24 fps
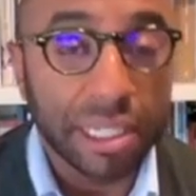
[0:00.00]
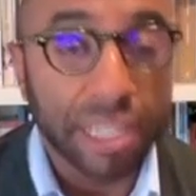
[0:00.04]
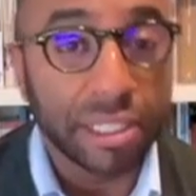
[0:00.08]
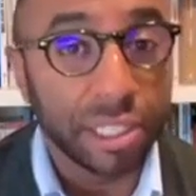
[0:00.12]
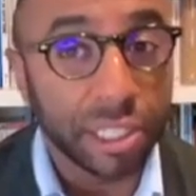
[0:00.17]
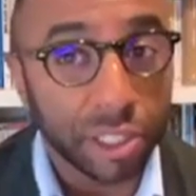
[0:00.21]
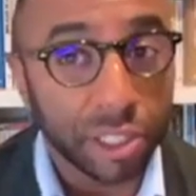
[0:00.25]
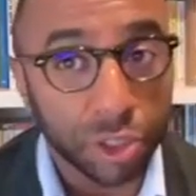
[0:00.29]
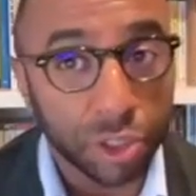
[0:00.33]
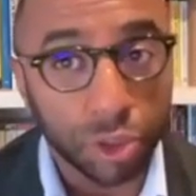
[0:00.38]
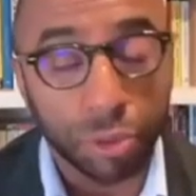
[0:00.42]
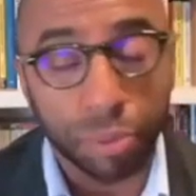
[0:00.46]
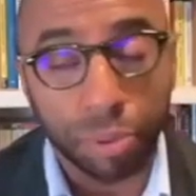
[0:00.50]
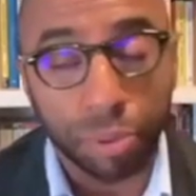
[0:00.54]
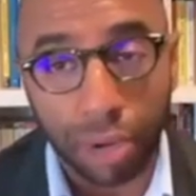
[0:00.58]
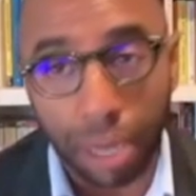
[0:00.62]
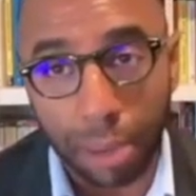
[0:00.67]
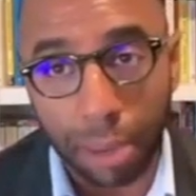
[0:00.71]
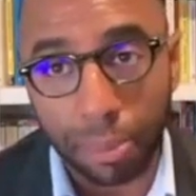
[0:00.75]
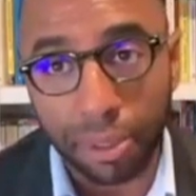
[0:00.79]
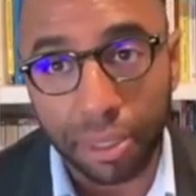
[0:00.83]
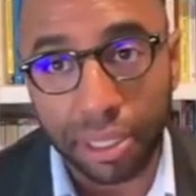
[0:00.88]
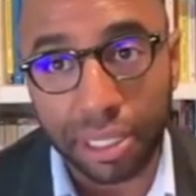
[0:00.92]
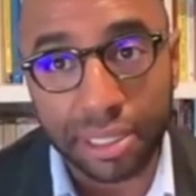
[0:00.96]
digital
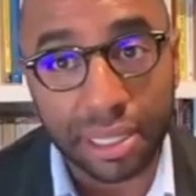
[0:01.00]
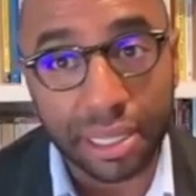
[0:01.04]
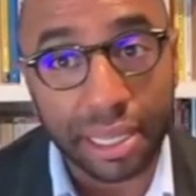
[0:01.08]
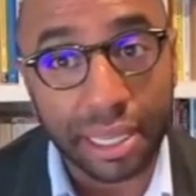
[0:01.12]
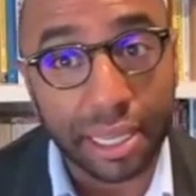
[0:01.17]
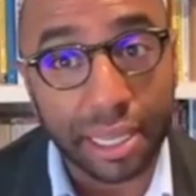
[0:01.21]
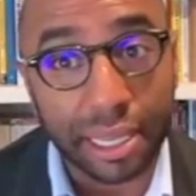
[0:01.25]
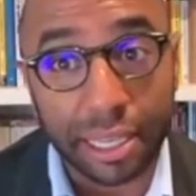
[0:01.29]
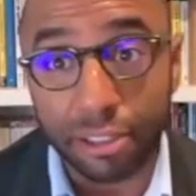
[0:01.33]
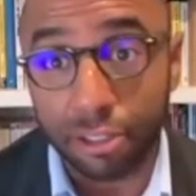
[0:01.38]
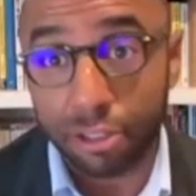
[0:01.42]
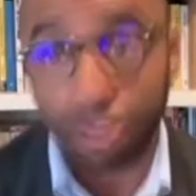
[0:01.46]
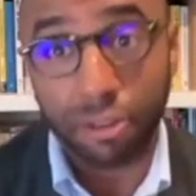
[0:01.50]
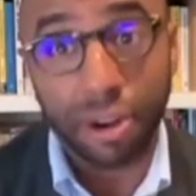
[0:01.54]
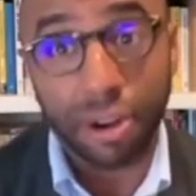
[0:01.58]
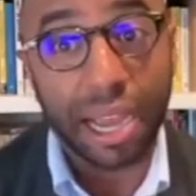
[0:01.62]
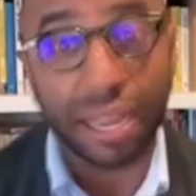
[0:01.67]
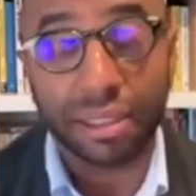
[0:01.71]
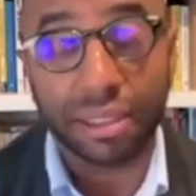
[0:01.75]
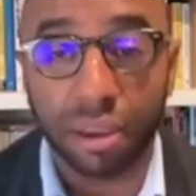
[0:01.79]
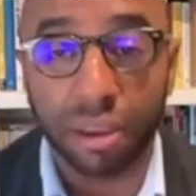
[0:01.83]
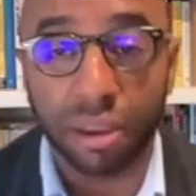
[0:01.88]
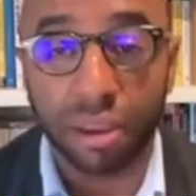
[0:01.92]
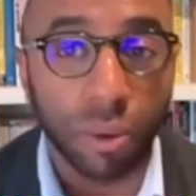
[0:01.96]
properties,
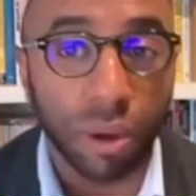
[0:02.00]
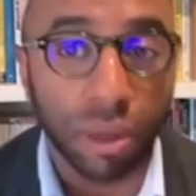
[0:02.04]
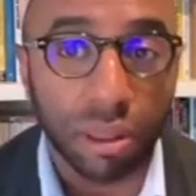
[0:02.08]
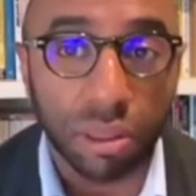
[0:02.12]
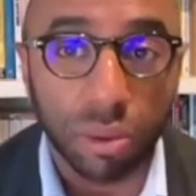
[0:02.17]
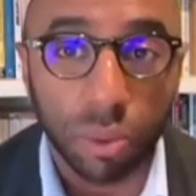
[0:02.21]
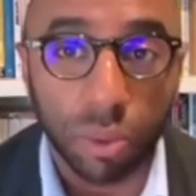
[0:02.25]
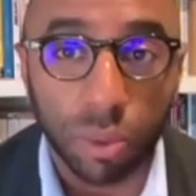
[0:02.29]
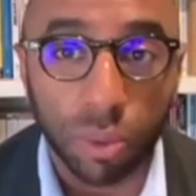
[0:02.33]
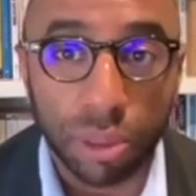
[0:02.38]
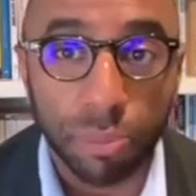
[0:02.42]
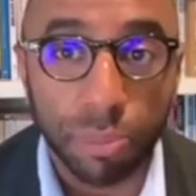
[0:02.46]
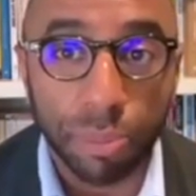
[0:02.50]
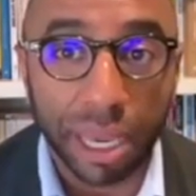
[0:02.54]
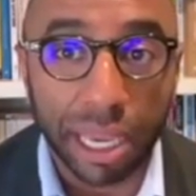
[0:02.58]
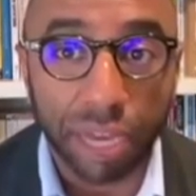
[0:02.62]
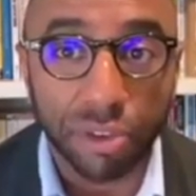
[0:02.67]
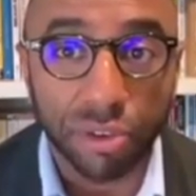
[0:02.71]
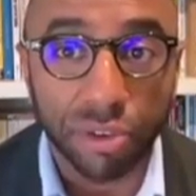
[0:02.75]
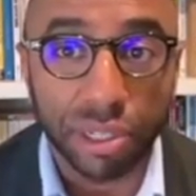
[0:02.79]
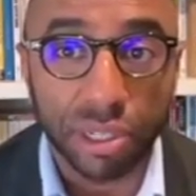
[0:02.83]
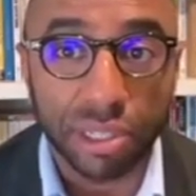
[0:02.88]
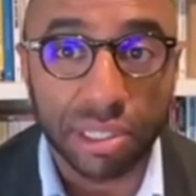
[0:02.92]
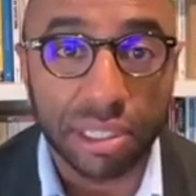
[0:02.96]
interacting with with
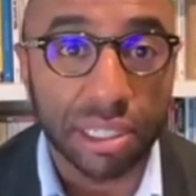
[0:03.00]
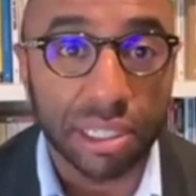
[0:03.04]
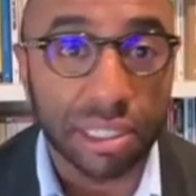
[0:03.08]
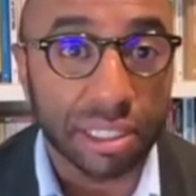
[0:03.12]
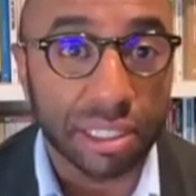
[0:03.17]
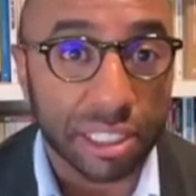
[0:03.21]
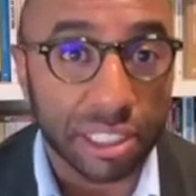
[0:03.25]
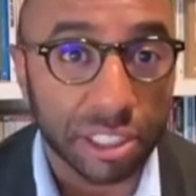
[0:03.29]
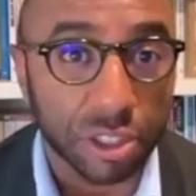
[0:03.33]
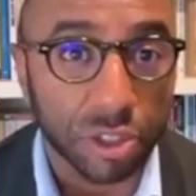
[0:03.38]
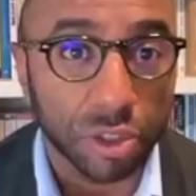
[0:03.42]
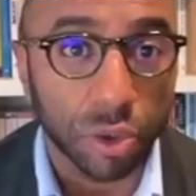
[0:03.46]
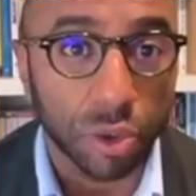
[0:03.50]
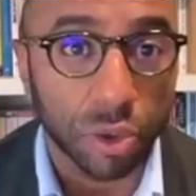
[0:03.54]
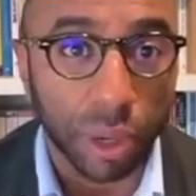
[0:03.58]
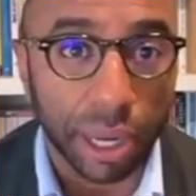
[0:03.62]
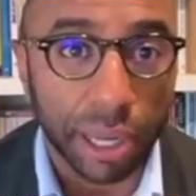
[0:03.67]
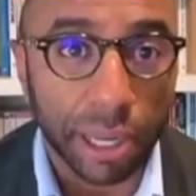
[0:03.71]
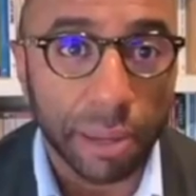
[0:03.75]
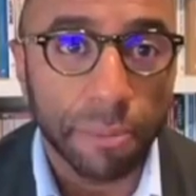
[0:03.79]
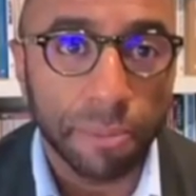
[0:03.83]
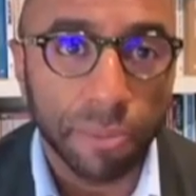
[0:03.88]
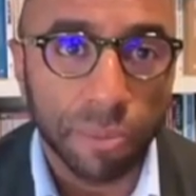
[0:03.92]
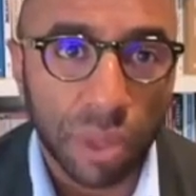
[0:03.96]
patrons in a digital
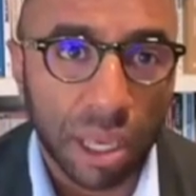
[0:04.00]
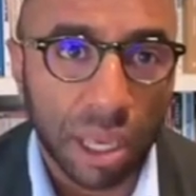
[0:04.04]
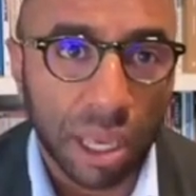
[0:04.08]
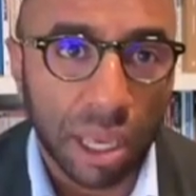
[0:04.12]
way.